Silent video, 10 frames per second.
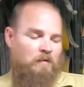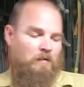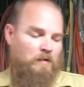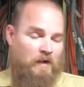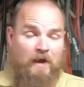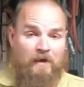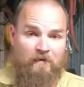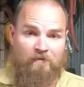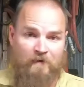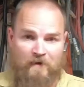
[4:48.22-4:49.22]
that I
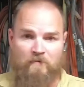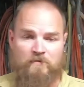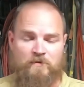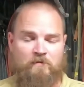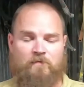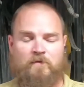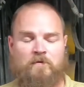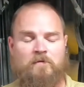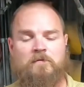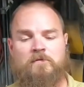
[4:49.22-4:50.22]
have found so
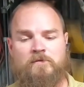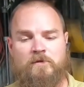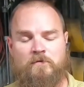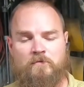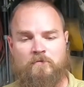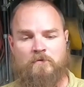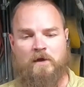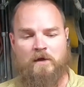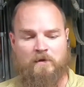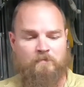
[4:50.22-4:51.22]
far. So
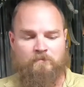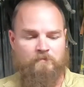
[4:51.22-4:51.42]
I